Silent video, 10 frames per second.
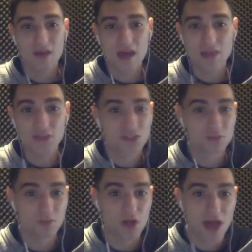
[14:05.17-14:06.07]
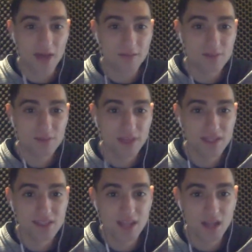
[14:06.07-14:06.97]
I thought Jamal Adams played a
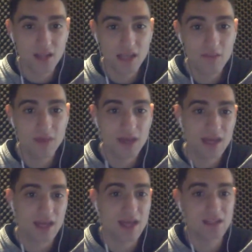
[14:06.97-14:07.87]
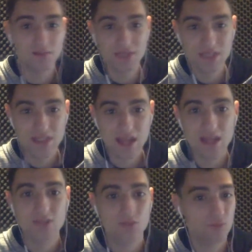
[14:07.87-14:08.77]
solid game. Again, he had some
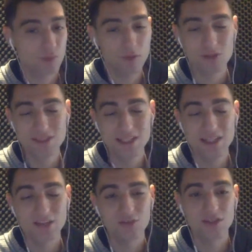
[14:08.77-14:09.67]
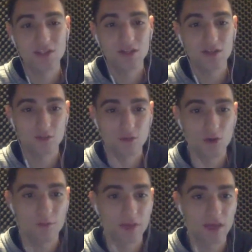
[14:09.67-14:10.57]
mistakes. We will see that throughout the year, the
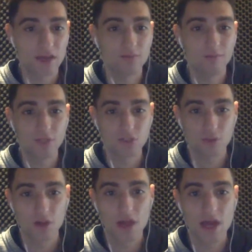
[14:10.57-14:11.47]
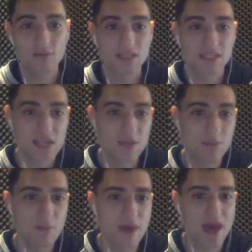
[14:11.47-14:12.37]
growing pain. But Jamal Adams, he tipped
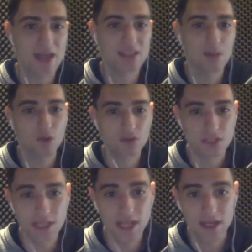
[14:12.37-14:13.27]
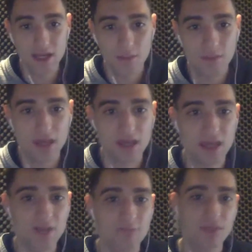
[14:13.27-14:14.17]
the pass that Wilkerson ended up
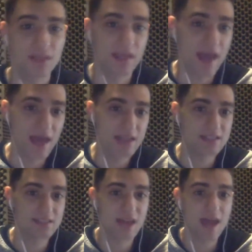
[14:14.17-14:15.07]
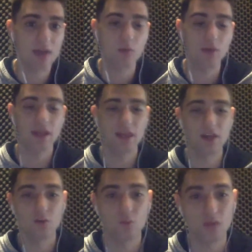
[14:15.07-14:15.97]
picking. He had a sack, one that
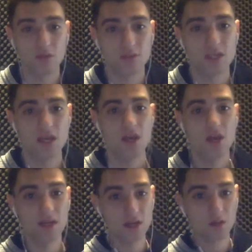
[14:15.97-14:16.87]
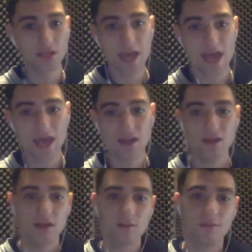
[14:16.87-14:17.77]
Leonard Williams nearly had,
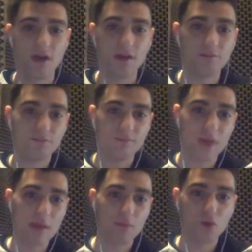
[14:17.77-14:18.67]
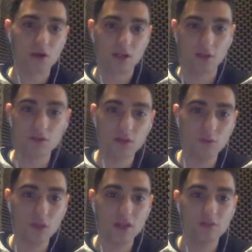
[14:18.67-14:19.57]
but Matt Moore eluded
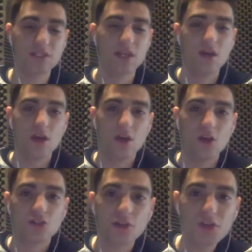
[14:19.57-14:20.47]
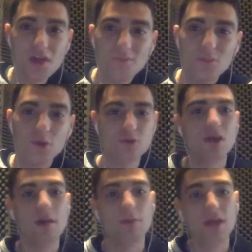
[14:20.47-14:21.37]
Williams. So I thought those were a
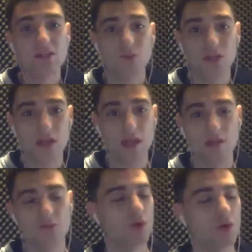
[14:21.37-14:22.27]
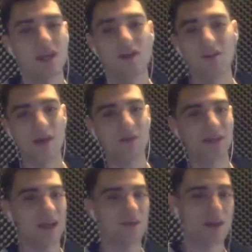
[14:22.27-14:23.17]
couple guys who had, and of course, how
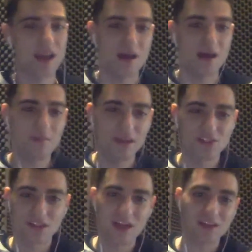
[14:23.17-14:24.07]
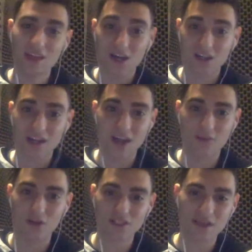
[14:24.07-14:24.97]
can I not mention Lachlan Edwards?